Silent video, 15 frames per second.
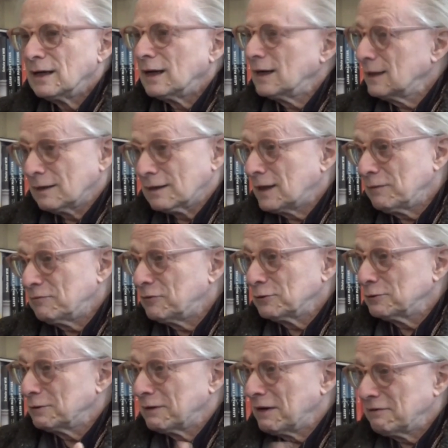And I keep
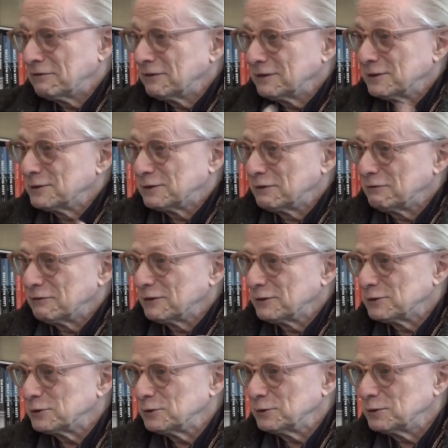photographing these
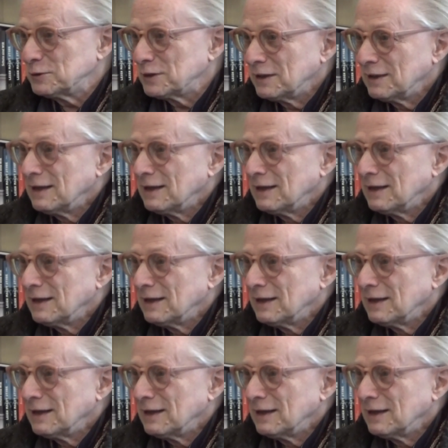different shoes.